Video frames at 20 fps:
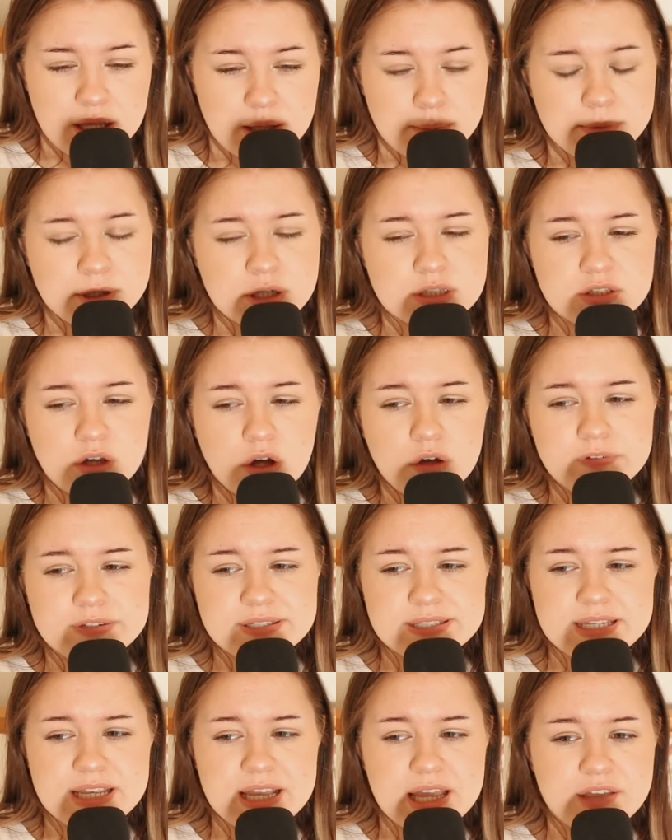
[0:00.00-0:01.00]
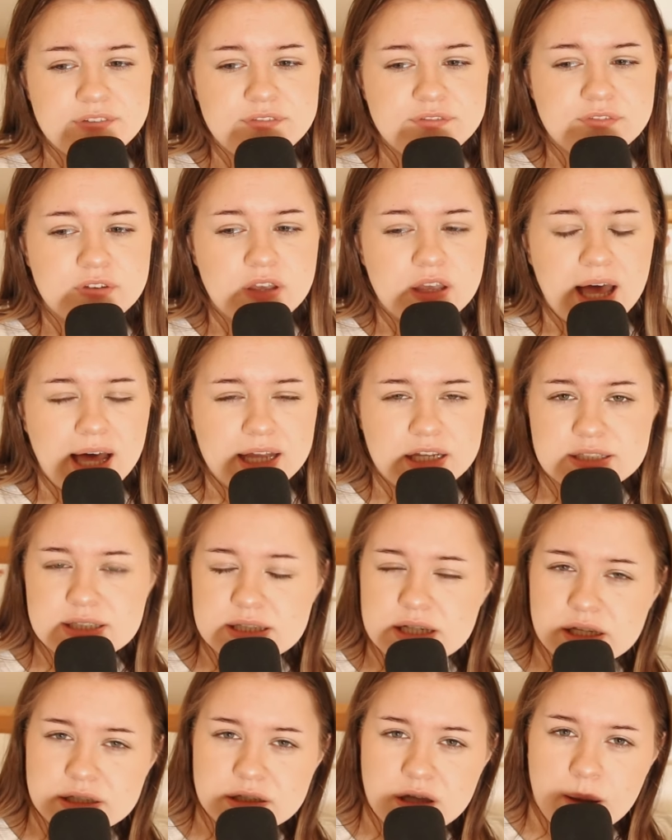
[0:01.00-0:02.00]
because obviously if
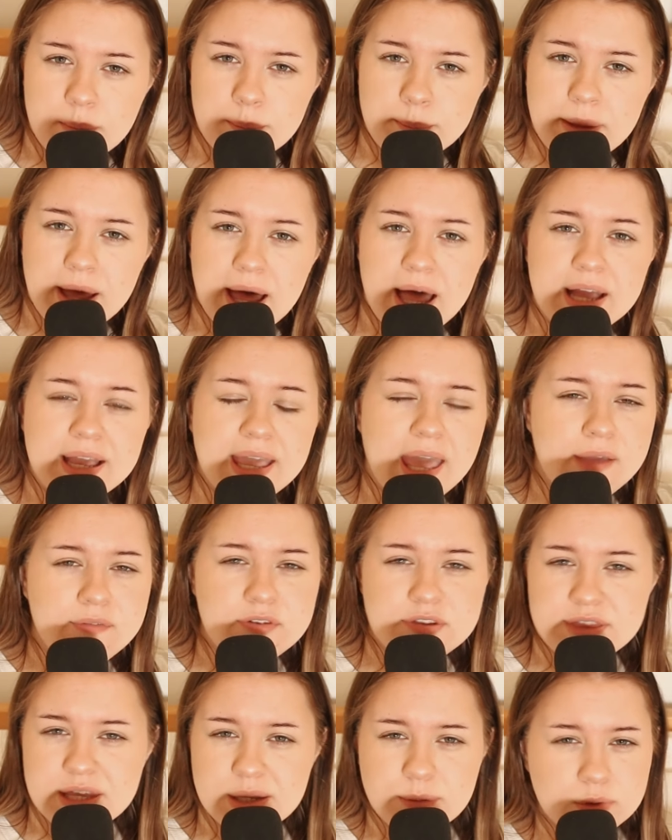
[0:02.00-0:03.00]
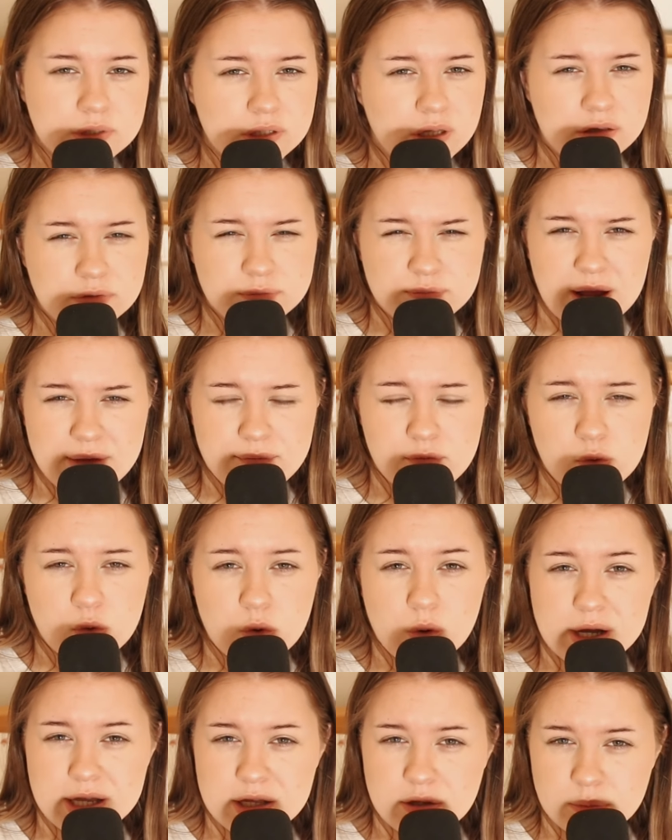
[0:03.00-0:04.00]
Allison had come back, everything would unravel
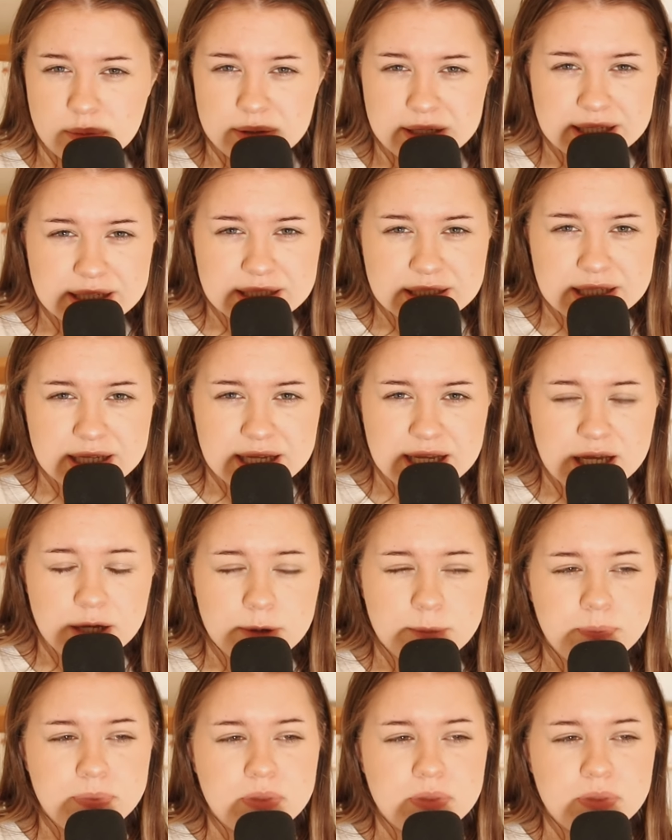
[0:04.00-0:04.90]
quite quickly.